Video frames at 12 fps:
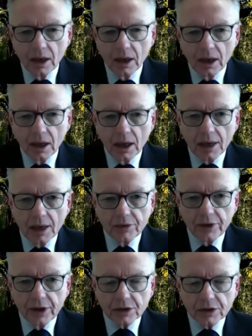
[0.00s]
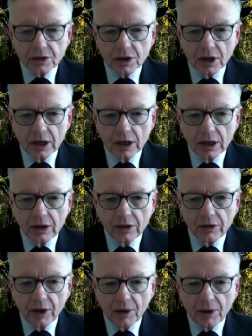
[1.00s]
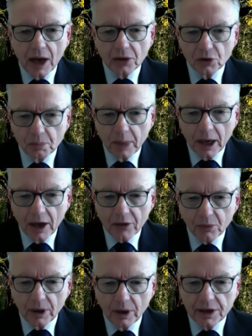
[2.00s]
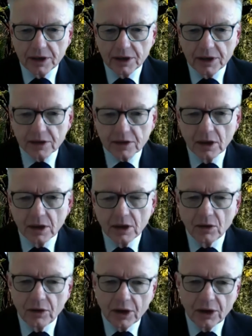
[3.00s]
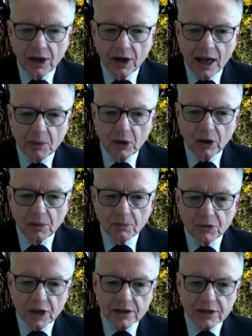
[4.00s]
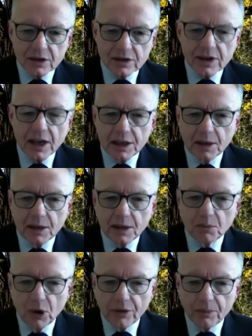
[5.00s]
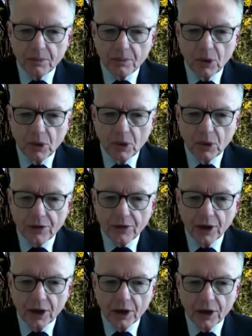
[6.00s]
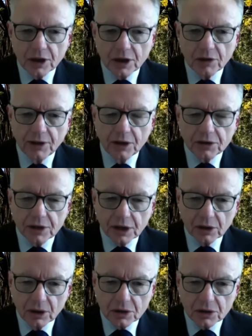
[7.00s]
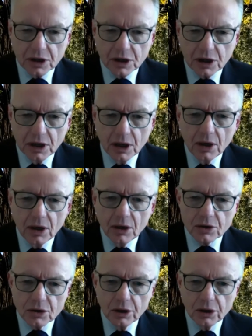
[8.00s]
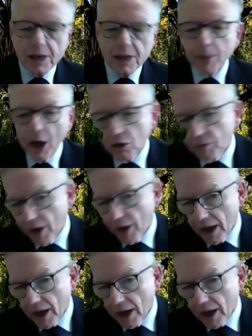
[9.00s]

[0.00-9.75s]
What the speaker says: and that there are new pathways that enable them, just as they did with telephone technology, to leap over